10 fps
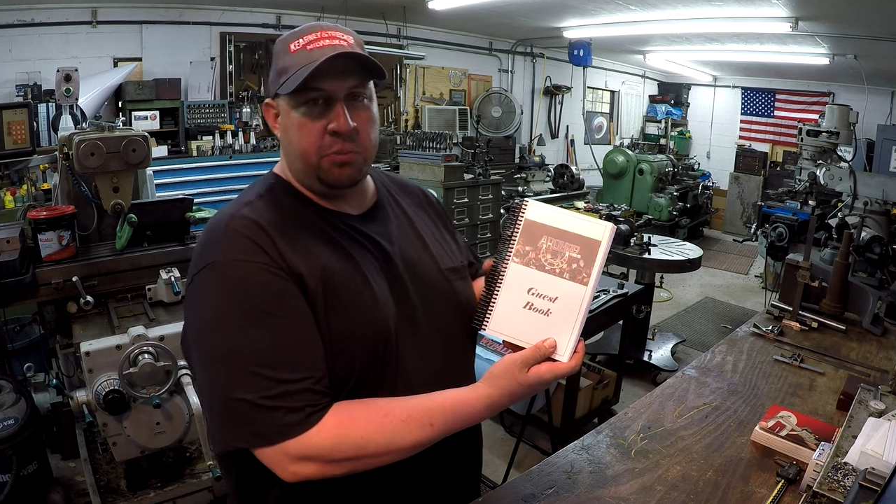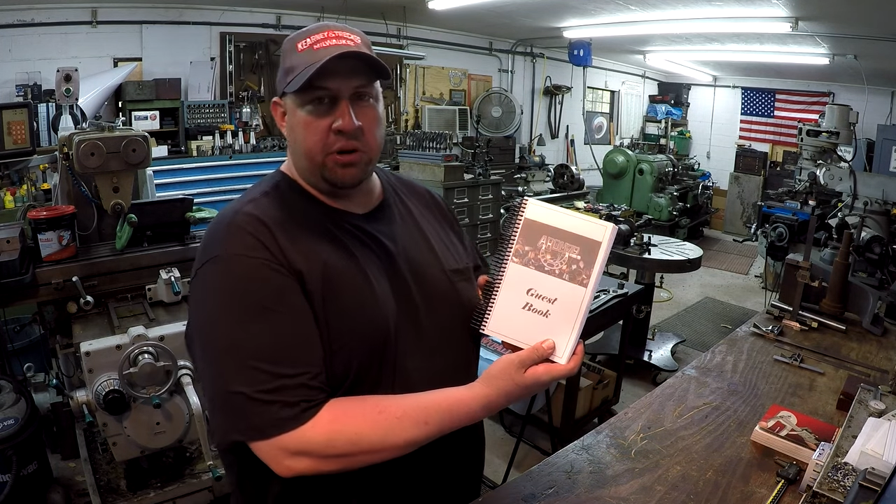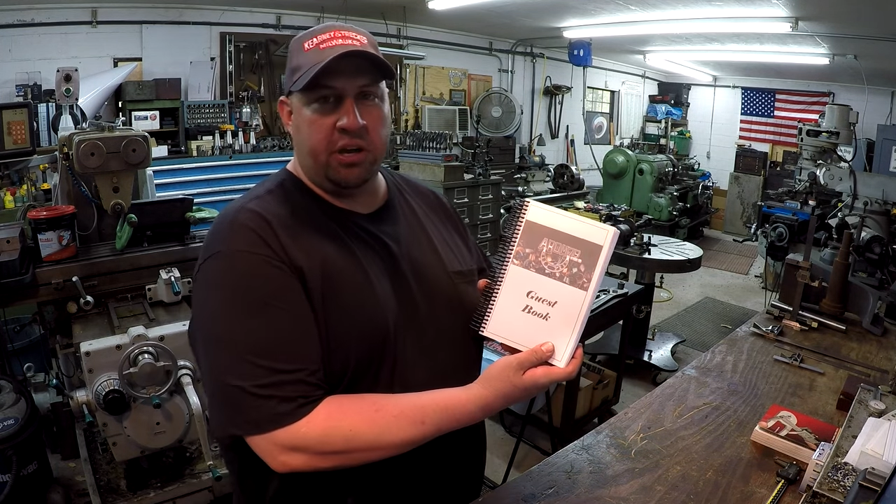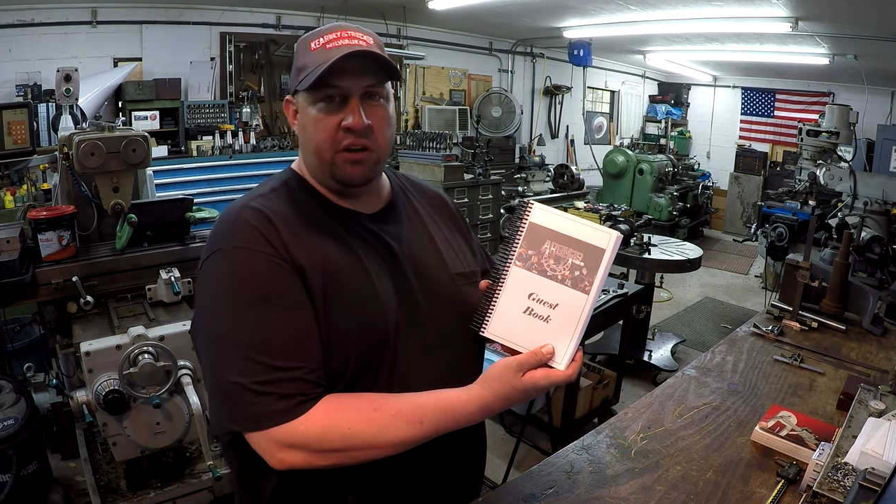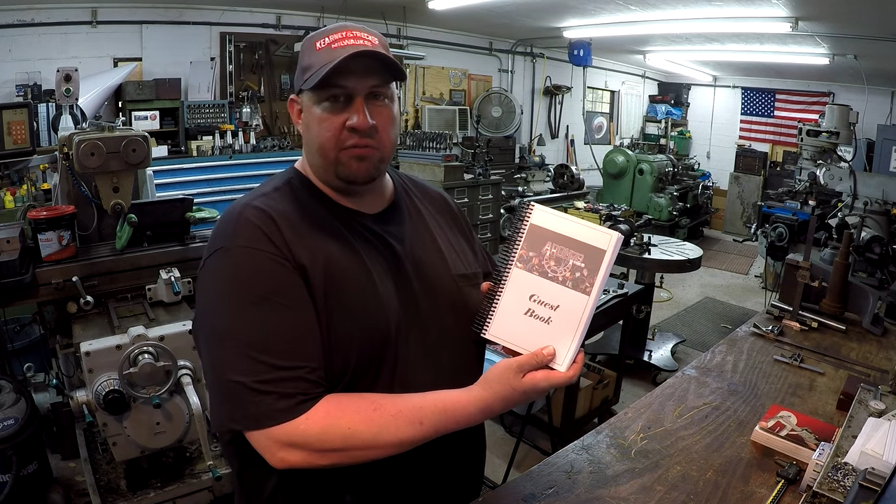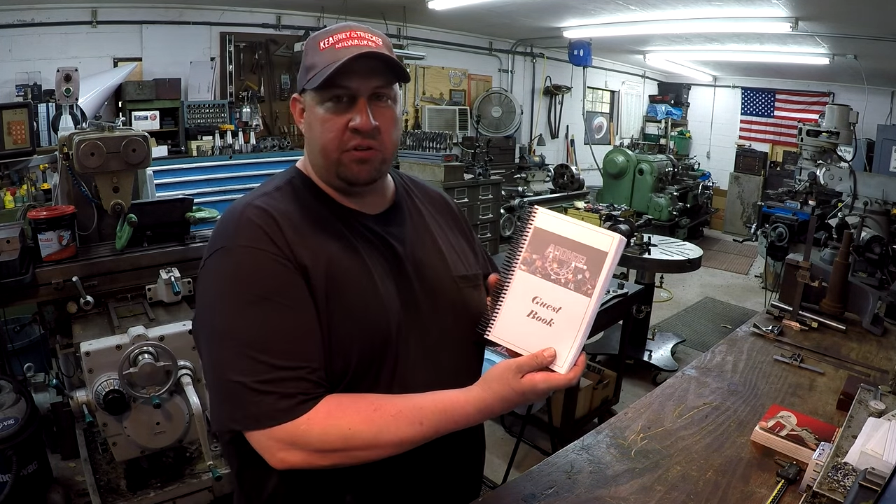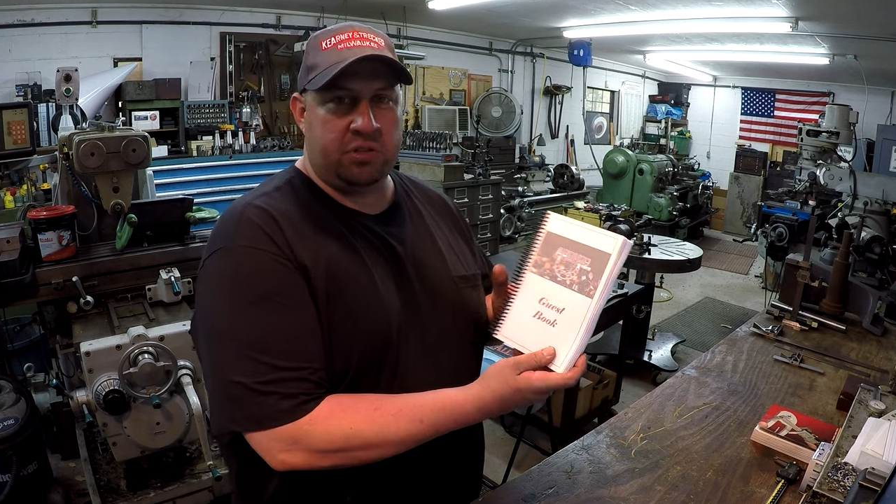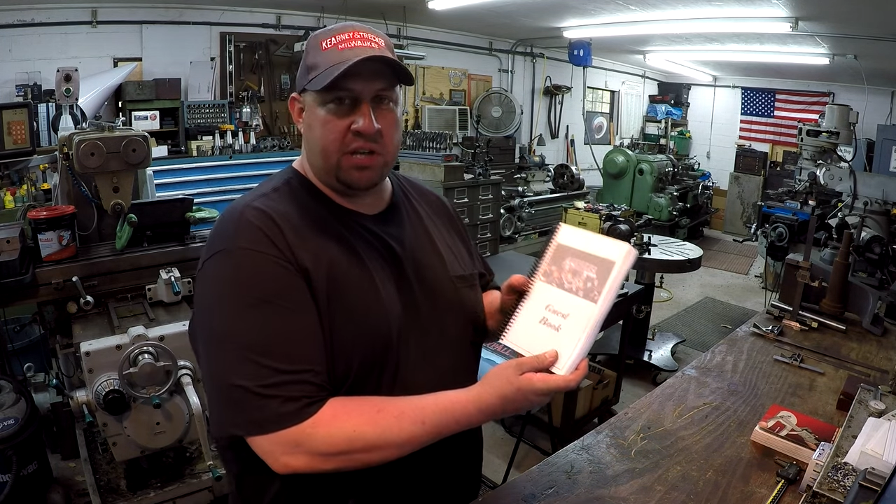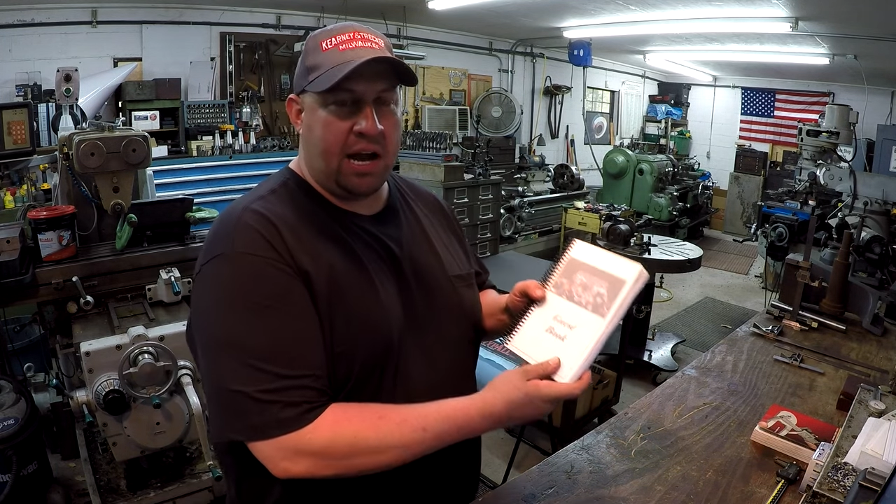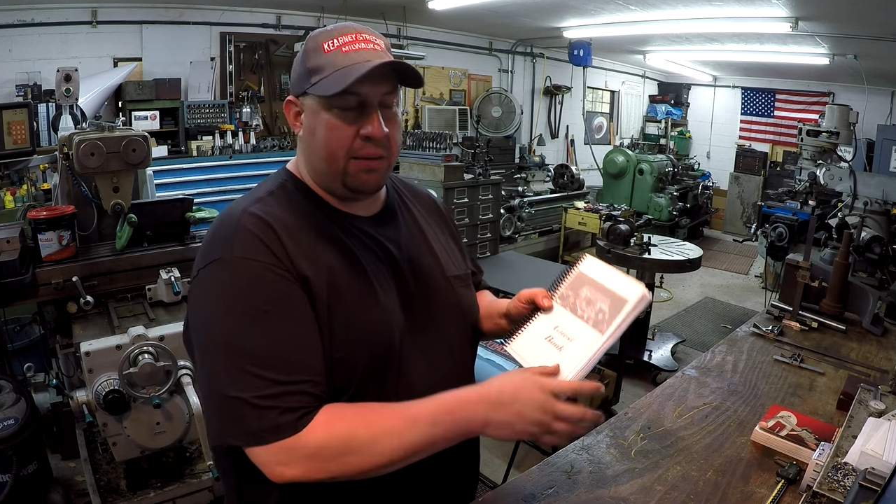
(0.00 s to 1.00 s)
book here for the
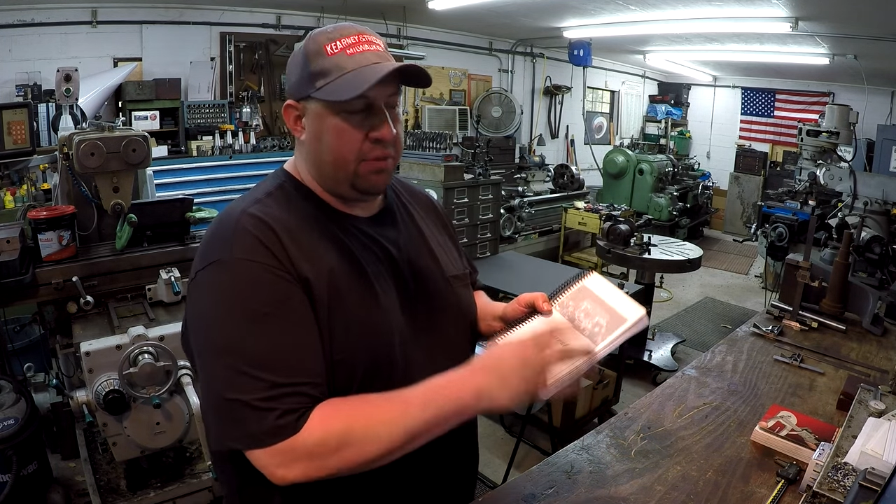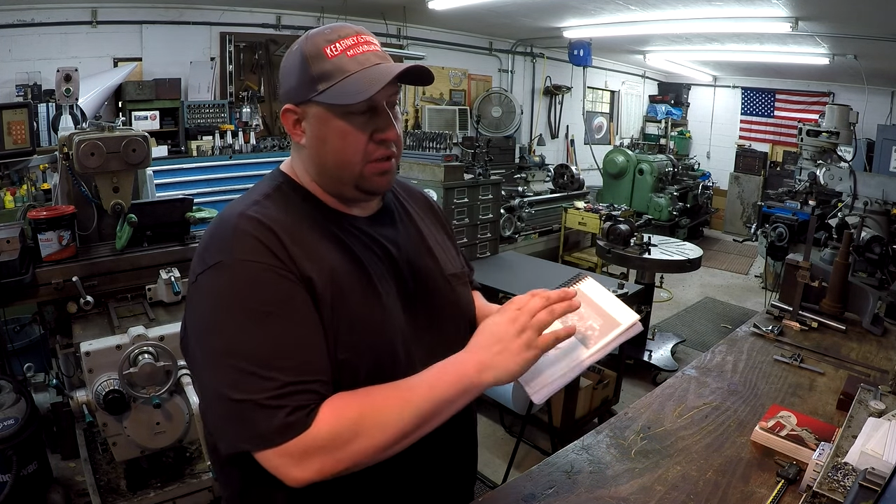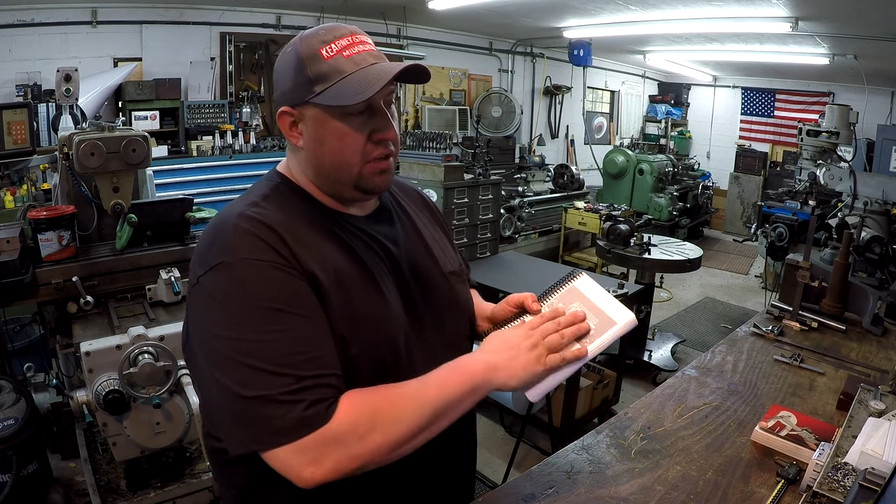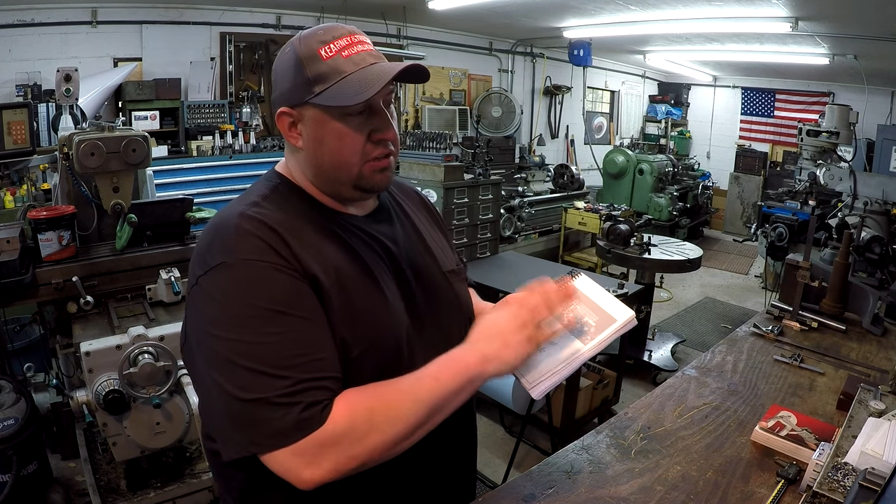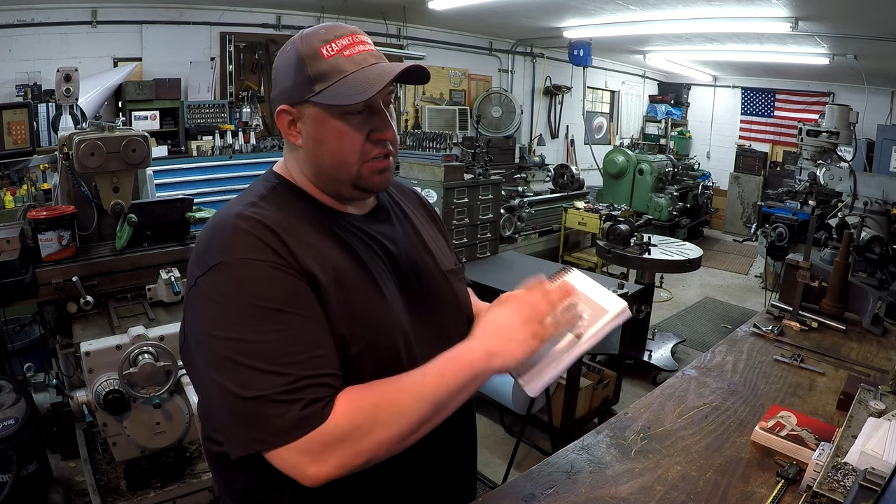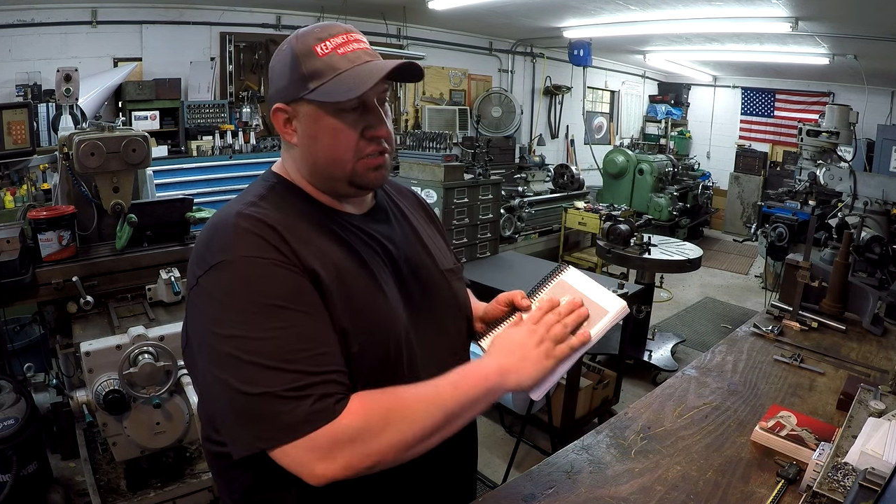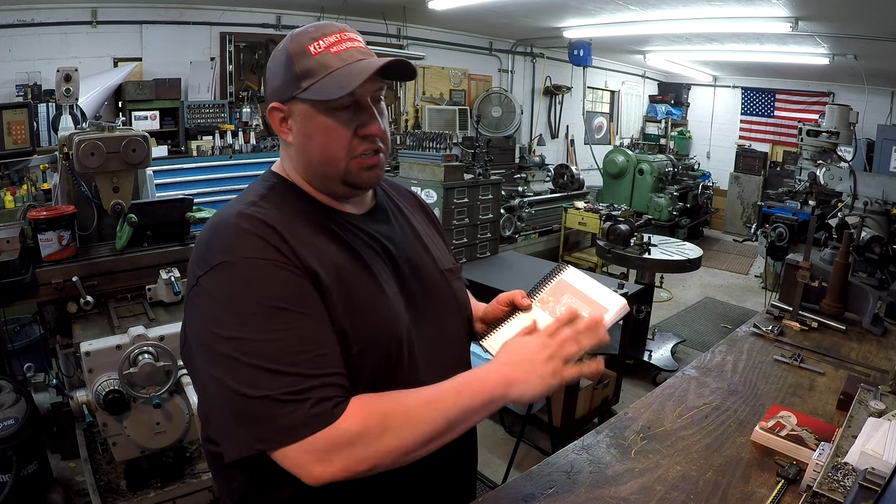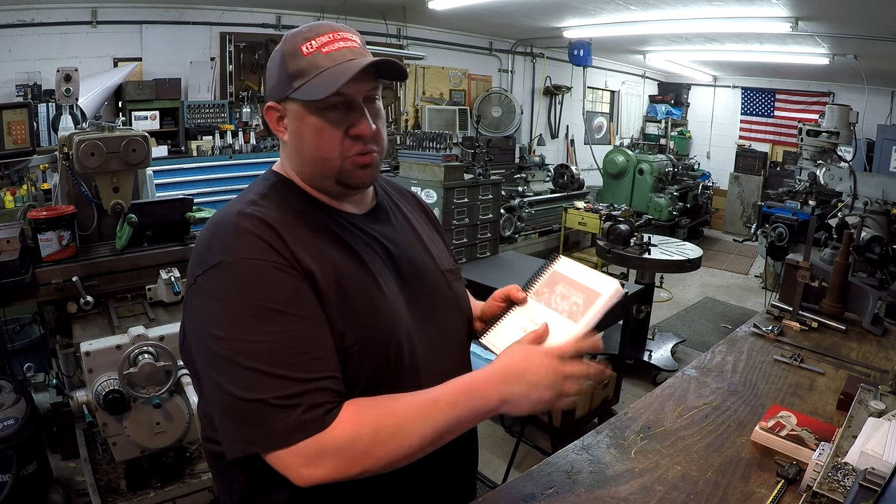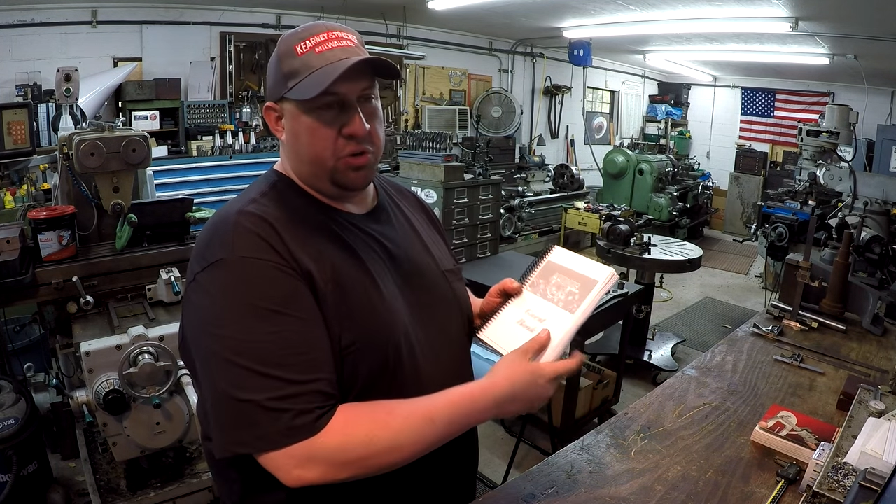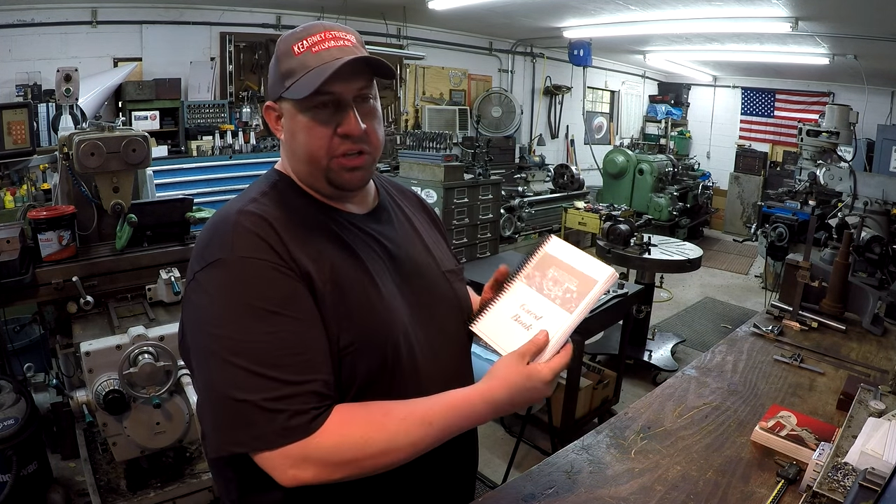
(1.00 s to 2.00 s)
shop. This
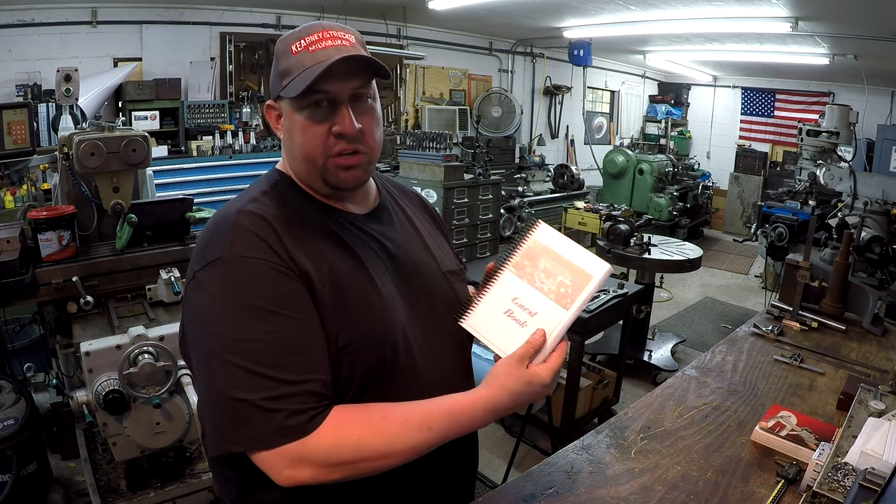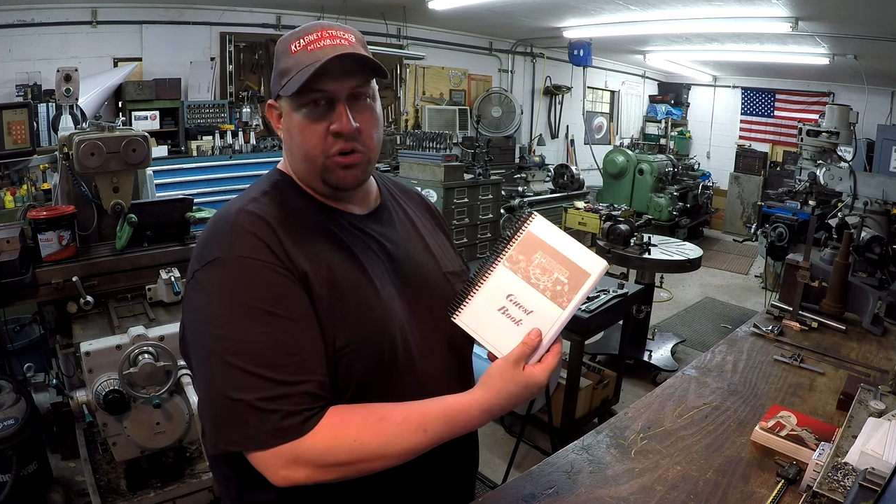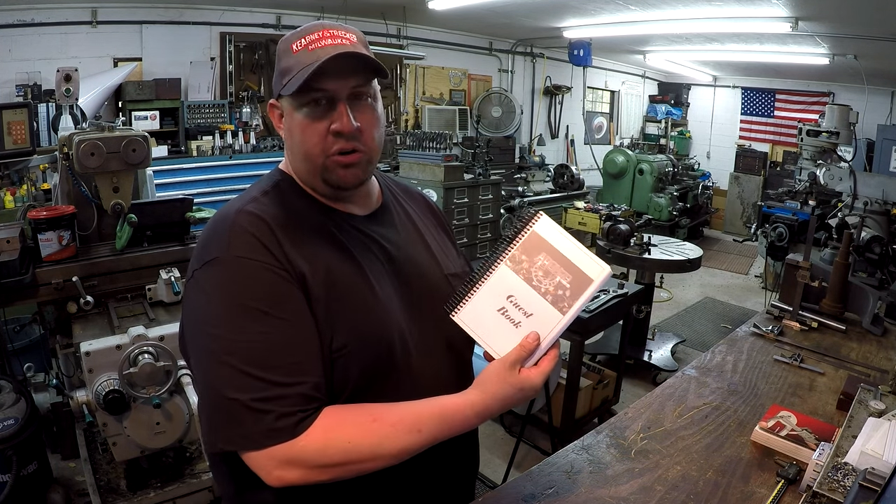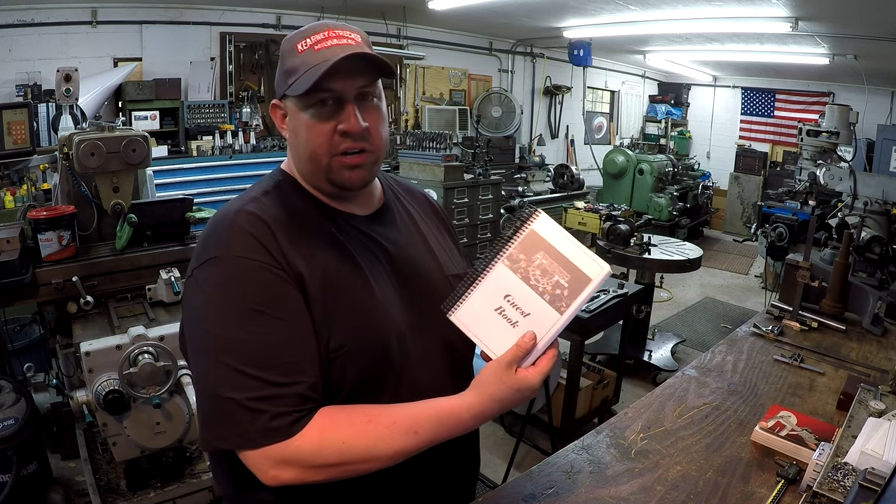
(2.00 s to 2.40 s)
is really cool.